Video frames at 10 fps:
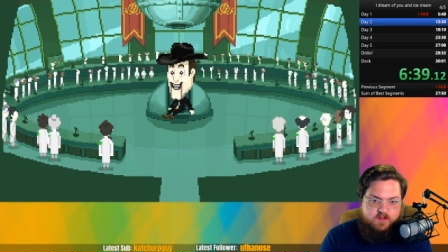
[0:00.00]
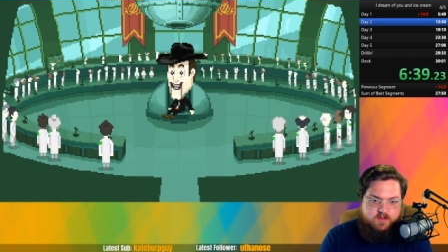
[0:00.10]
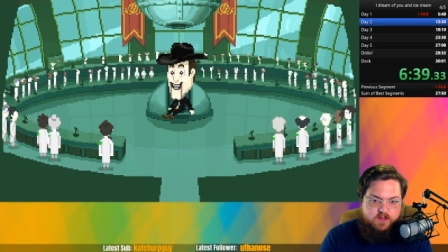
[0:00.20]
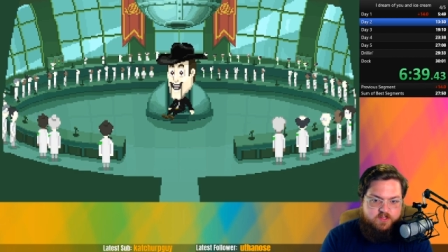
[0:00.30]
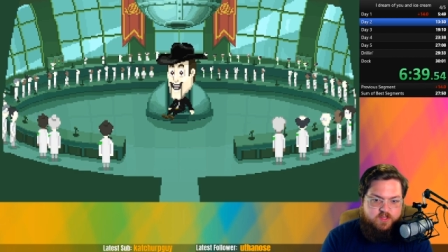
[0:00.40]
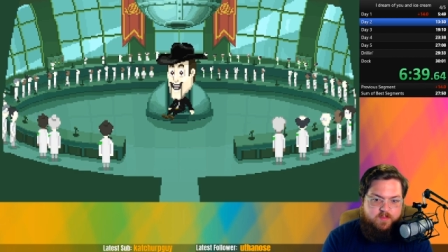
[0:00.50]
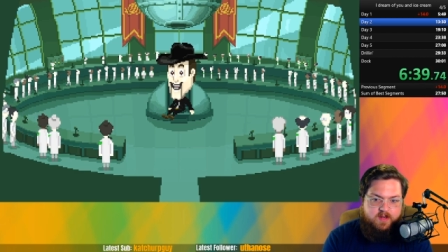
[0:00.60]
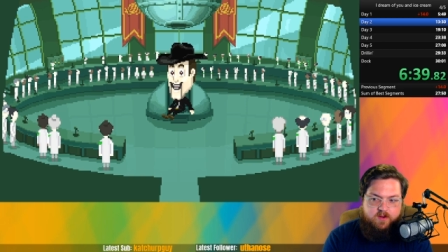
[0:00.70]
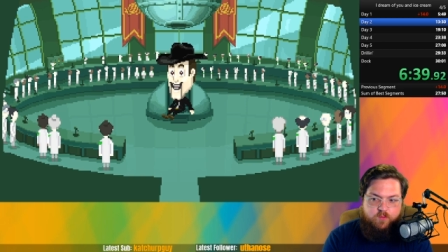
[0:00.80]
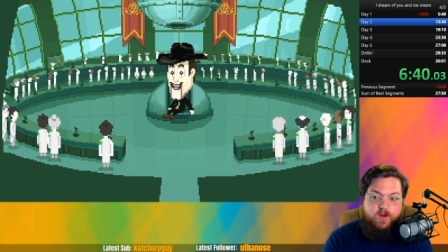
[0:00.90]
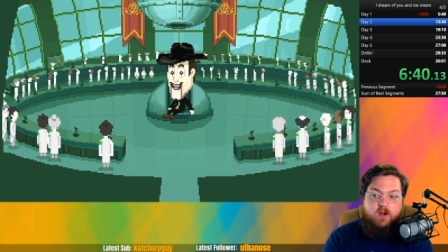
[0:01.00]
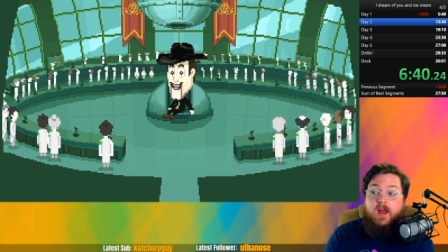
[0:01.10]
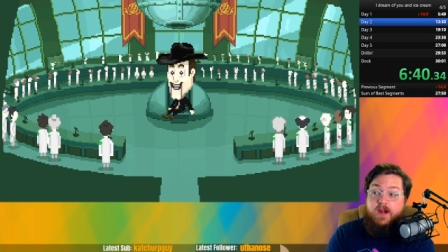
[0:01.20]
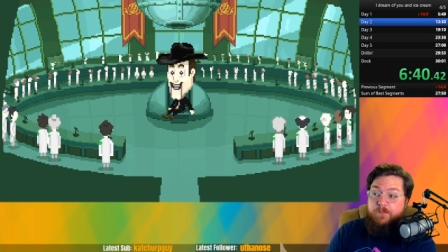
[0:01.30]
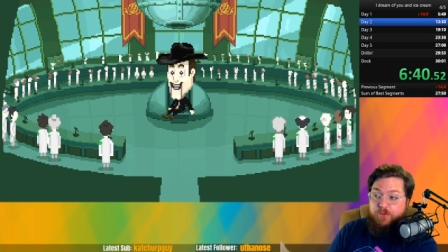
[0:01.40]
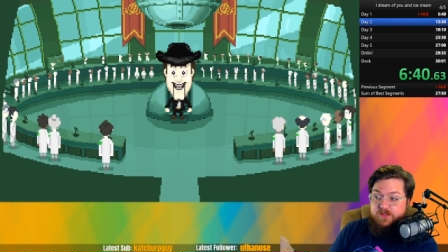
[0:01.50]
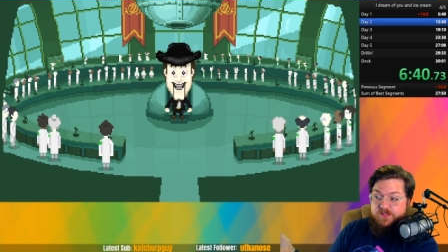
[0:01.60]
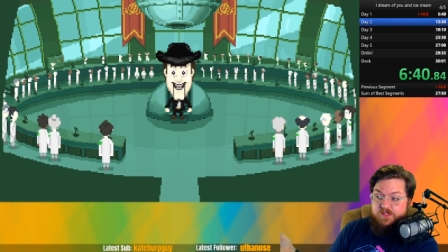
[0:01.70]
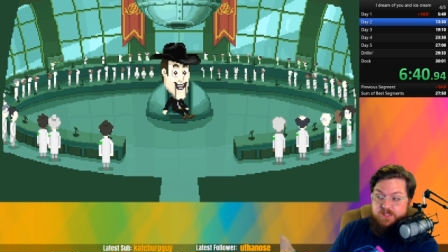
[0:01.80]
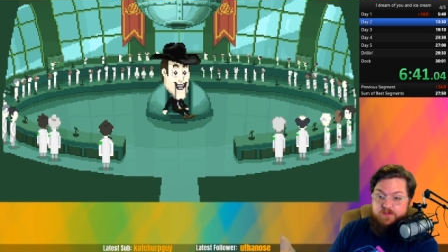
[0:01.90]
there's the meeting. We are not
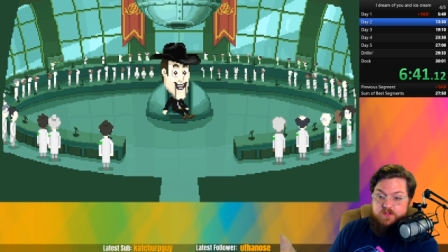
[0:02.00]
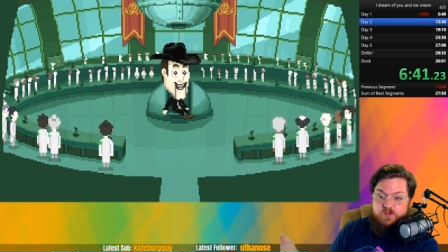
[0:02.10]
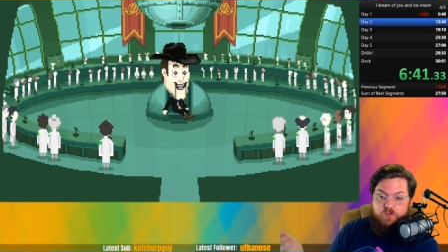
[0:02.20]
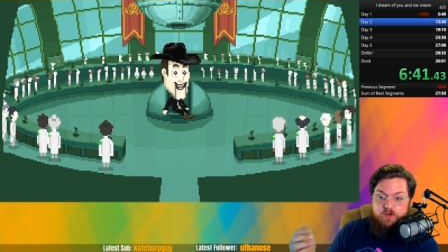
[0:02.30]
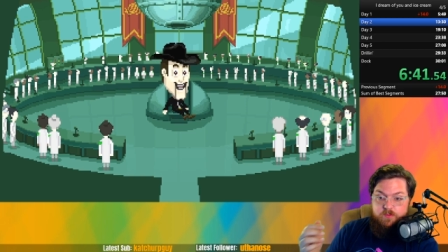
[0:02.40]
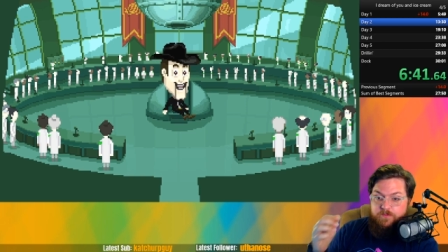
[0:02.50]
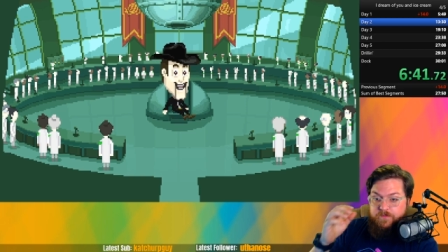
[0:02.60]
present in this room.